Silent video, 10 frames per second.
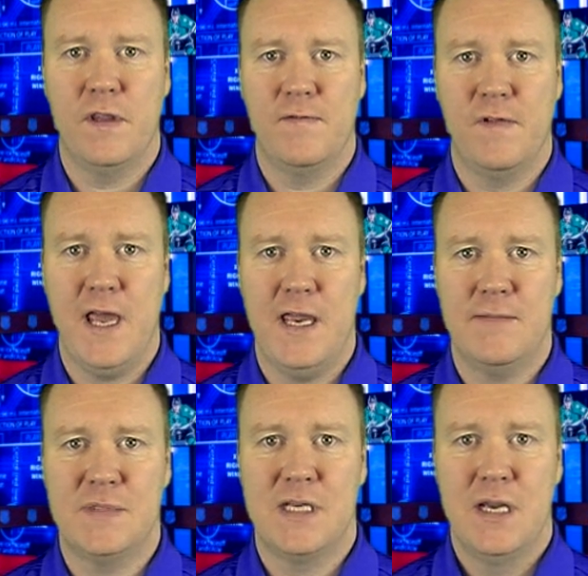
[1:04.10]
the
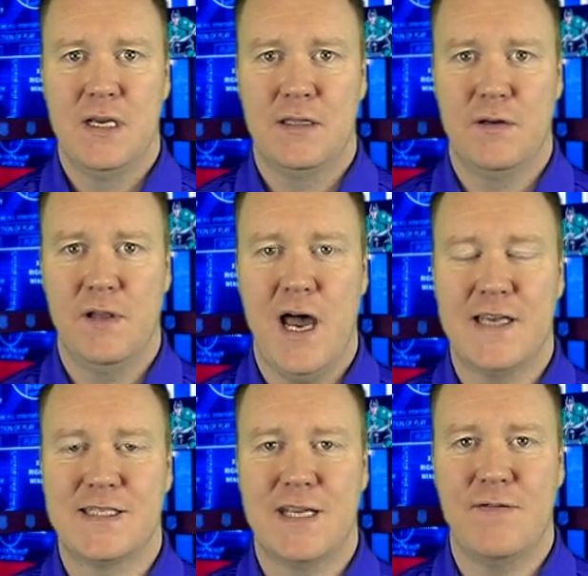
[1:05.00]
Flames in their
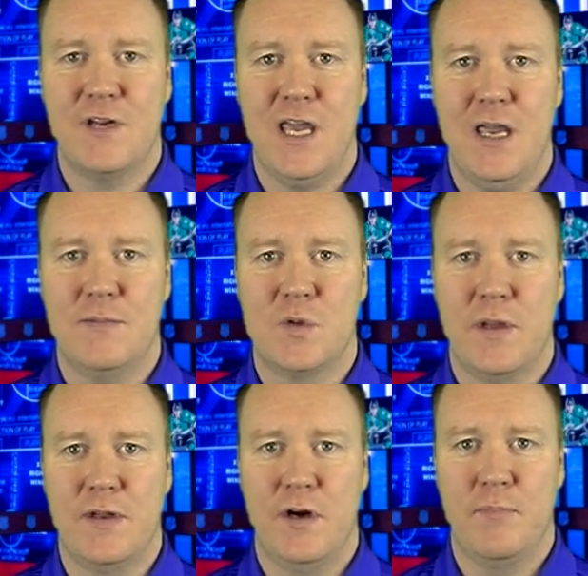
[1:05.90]
last 7 games
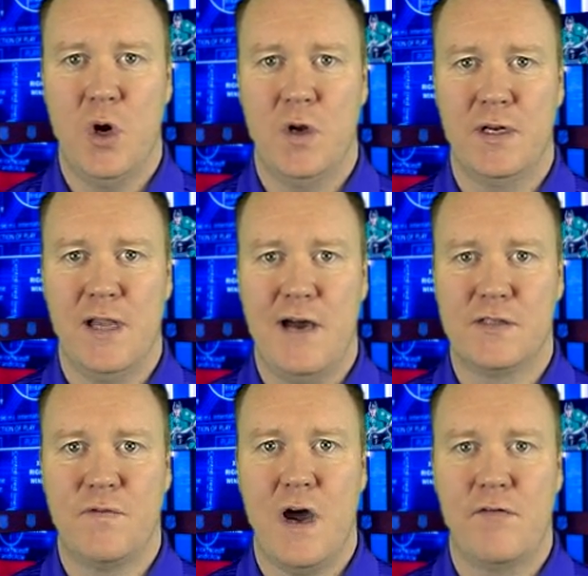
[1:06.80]
when their opponent allows
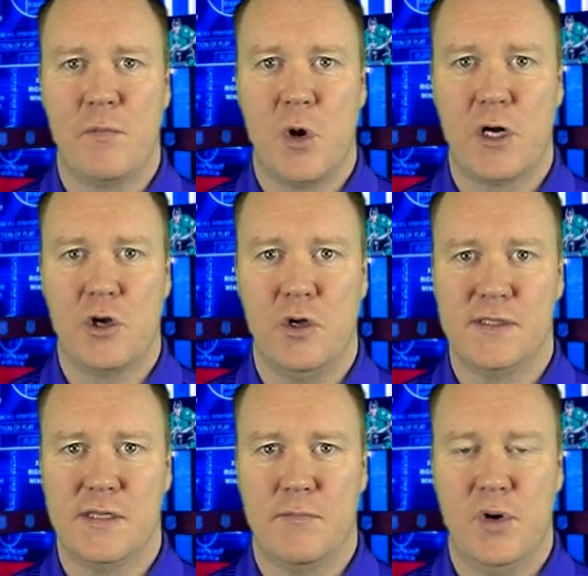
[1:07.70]
5 or more
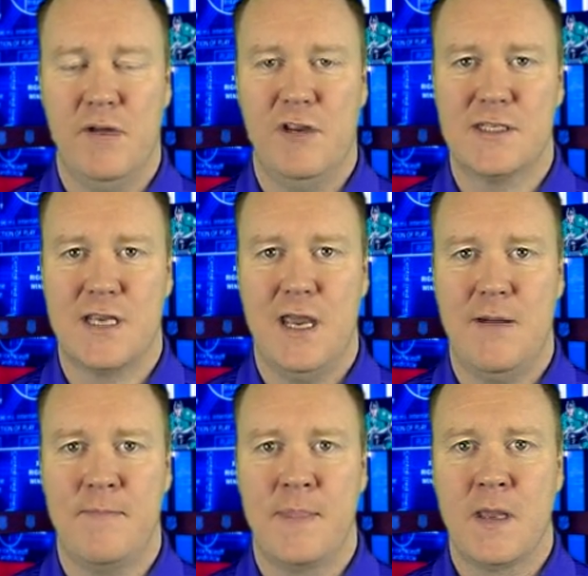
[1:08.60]
goals in the previous game.
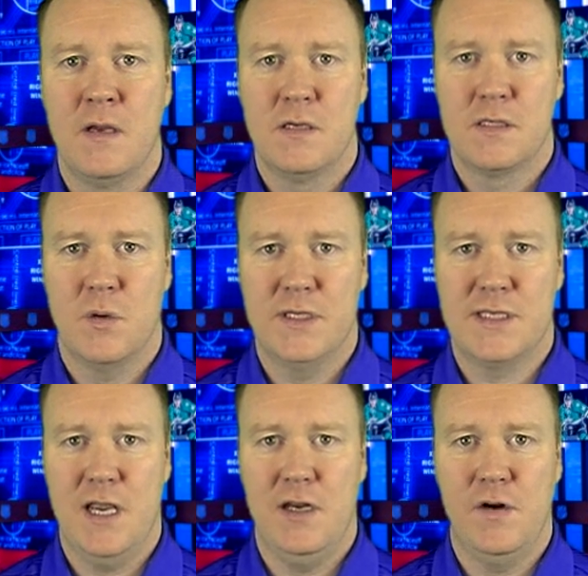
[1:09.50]
So once
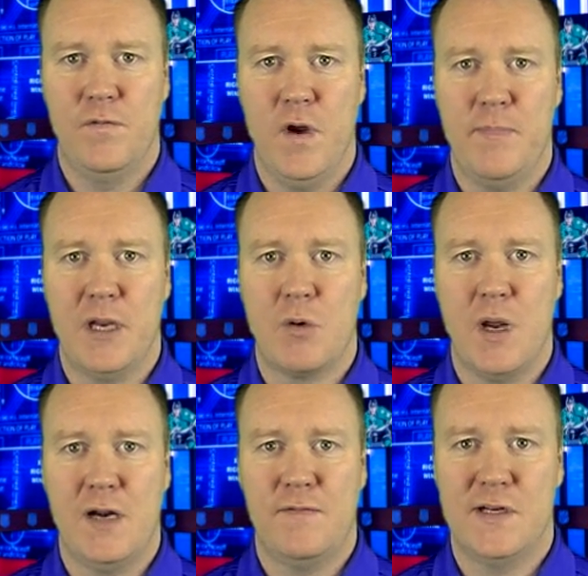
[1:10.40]
again, your free pick
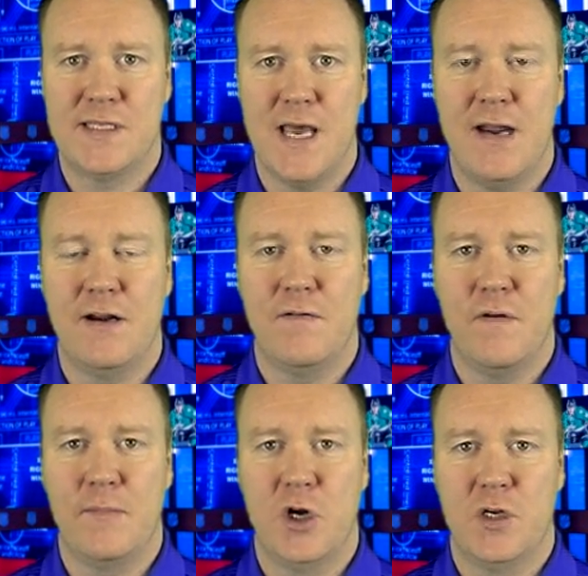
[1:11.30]
winner for Saturday,
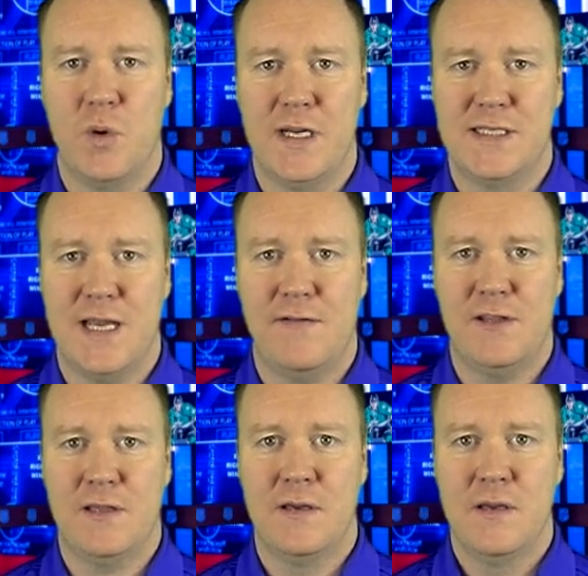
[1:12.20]
February
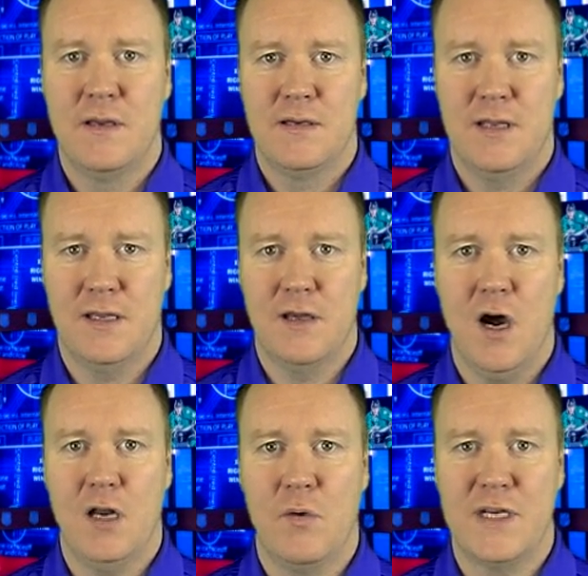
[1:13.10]
27th. Take the
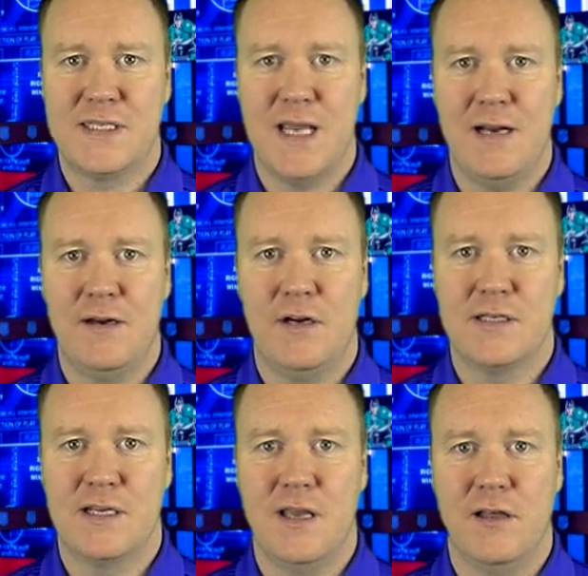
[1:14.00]
Ottawa Senators
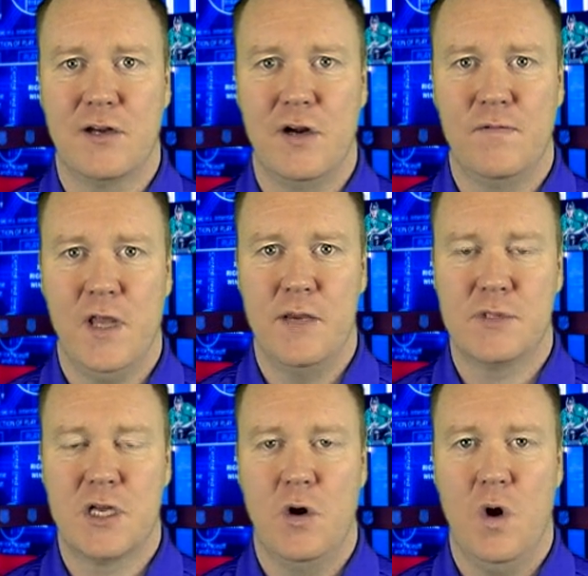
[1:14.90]
and Calgary Flames
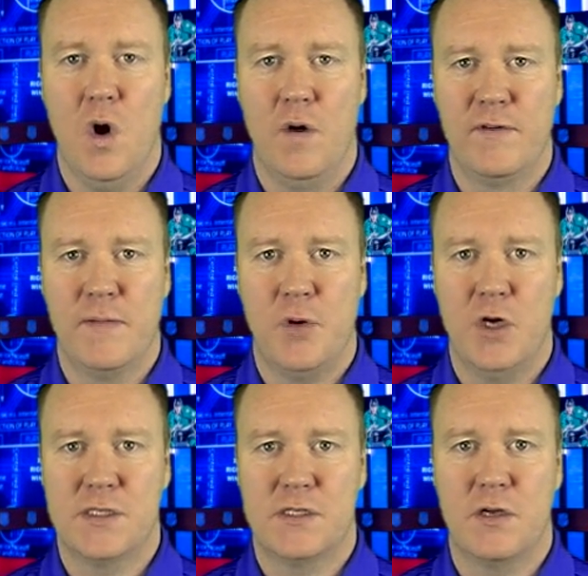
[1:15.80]
to go over the
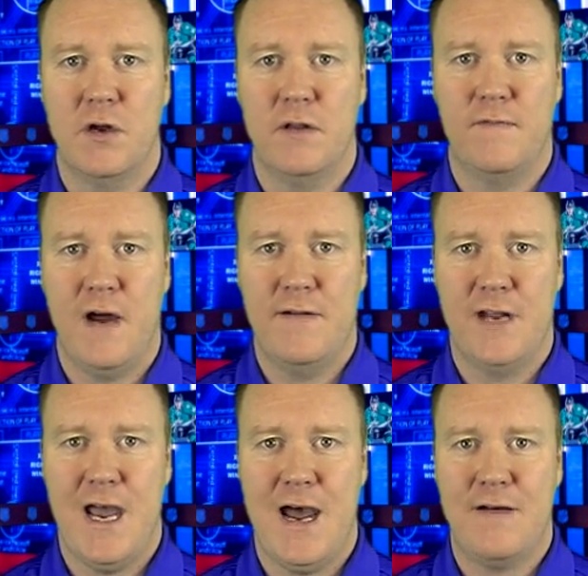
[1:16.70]
post, total of
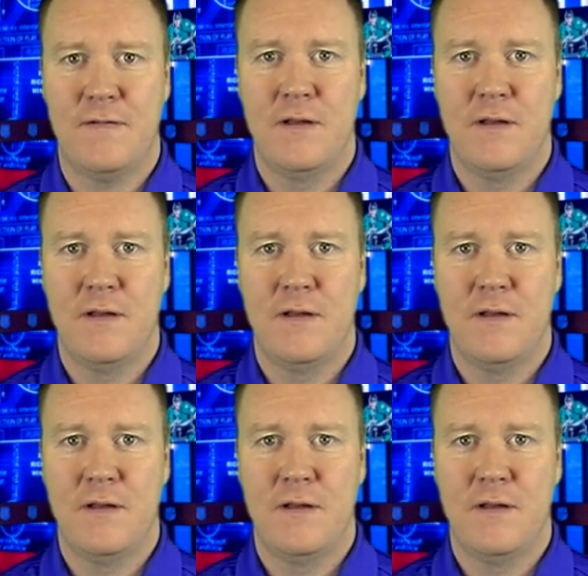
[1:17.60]
5.5.